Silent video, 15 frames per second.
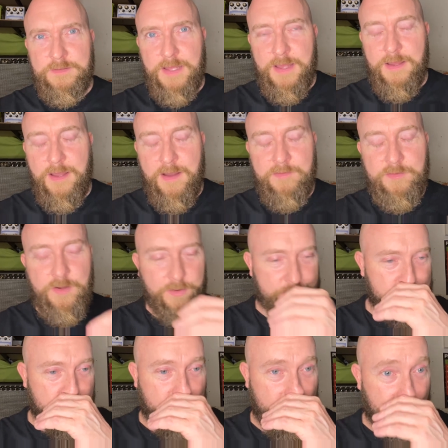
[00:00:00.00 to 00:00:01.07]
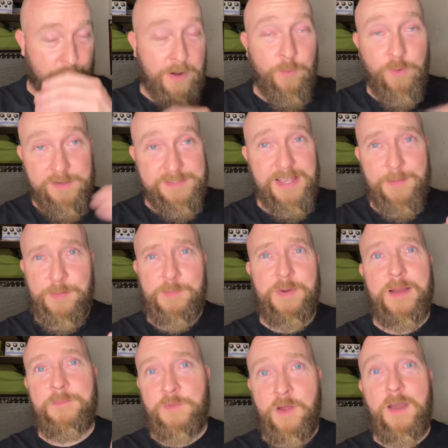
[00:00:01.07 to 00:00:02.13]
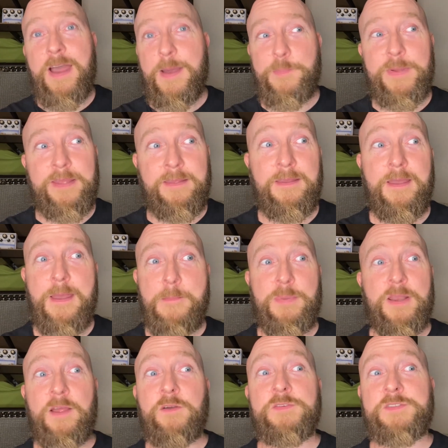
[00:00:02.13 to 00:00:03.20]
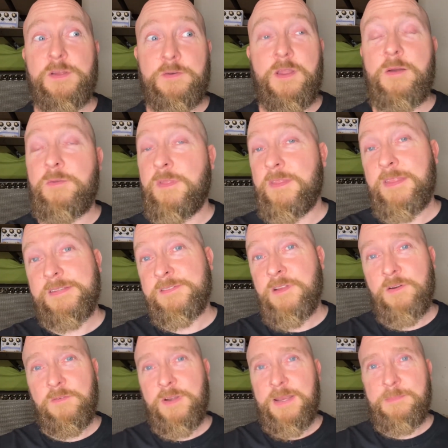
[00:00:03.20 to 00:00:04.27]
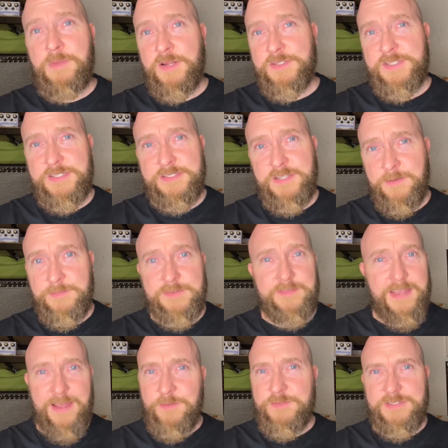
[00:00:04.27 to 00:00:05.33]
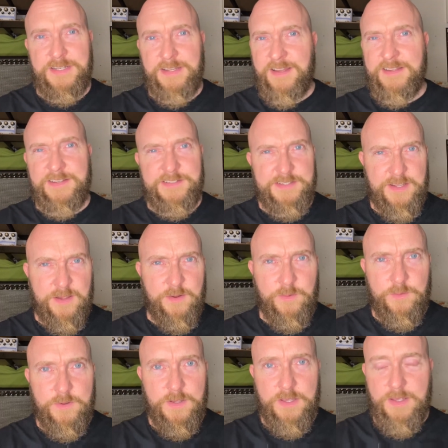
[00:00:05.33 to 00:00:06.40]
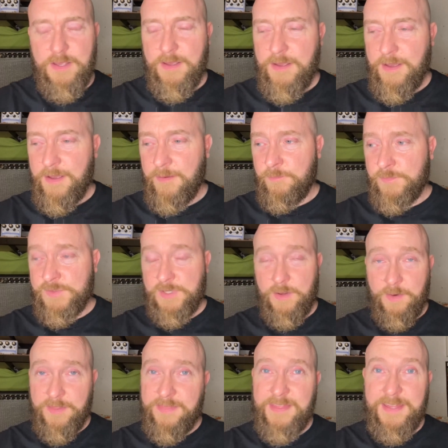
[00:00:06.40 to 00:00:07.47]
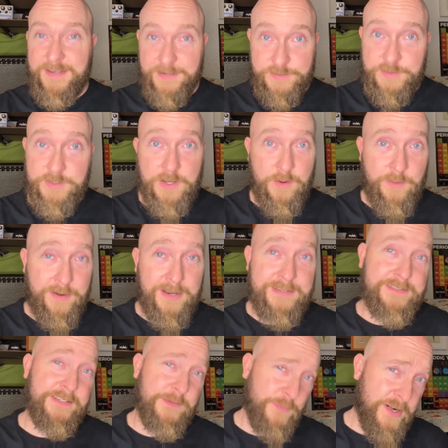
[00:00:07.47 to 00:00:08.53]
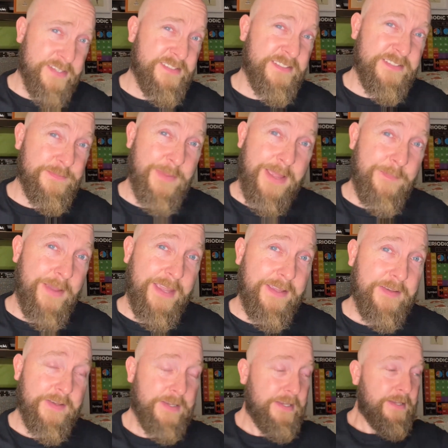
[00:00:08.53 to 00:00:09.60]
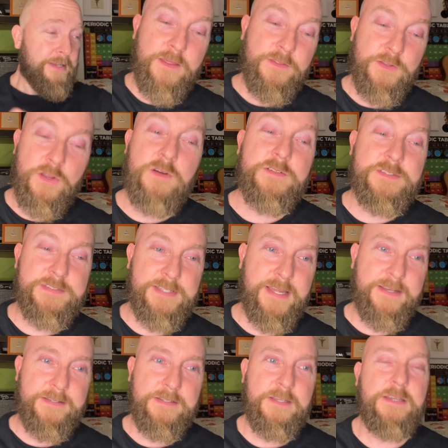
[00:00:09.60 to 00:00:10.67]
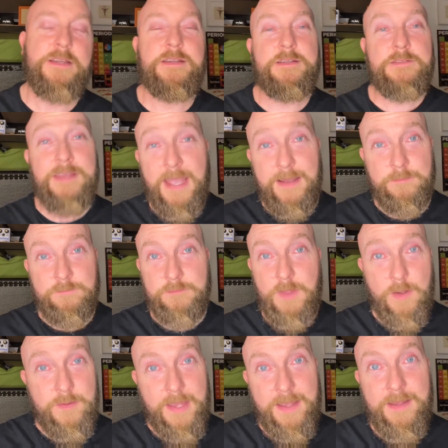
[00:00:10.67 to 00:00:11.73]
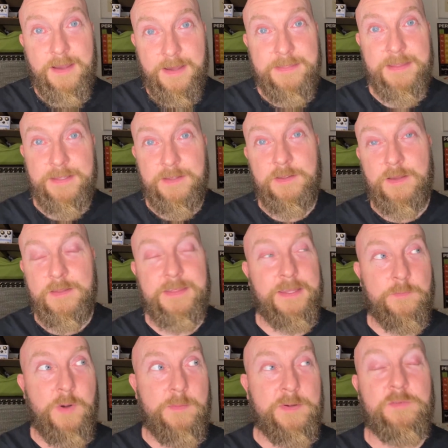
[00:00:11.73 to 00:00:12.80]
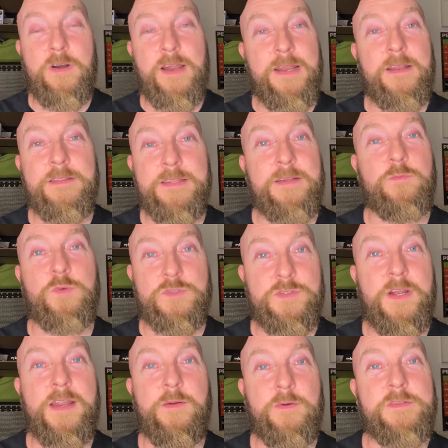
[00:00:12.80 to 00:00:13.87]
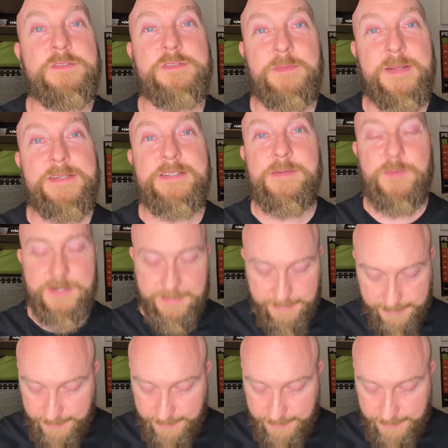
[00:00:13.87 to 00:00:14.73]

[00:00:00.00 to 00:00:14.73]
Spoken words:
I've got to a point where I was happy, but I'm not happy. But I also know that there's not really much in terms of counselling I can do. So I think I should go on antidepressants, maybe. The doctor said, yeah, okay, I think you're probably right. I think we'll try you on some antidepressants.